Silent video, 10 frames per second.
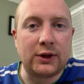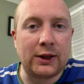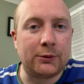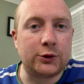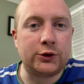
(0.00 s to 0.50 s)

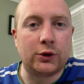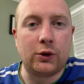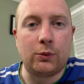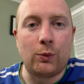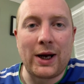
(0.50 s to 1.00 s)
I'm not
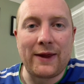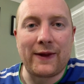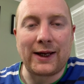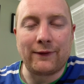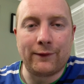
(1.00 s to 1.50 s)
sure where
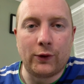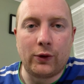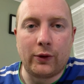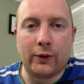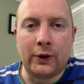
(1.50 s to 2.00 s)
they
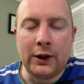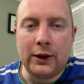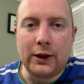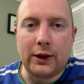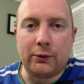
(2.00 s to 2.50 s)
fall
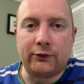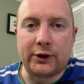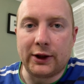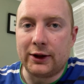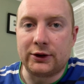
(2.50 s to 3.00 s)
with
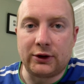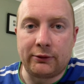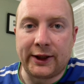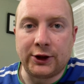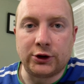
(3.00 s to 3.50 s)
regards to
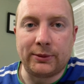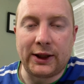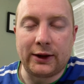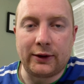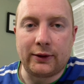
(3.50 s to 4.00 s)

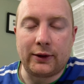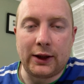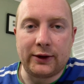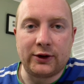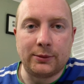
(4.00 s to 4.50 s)
ArrangeMe
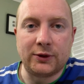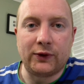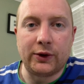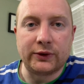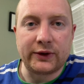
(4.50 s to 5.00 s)
and terms of
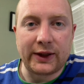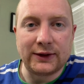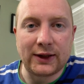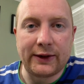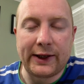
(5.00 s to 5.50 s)
use,
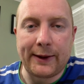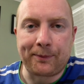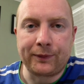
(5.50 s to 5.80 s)
things like that.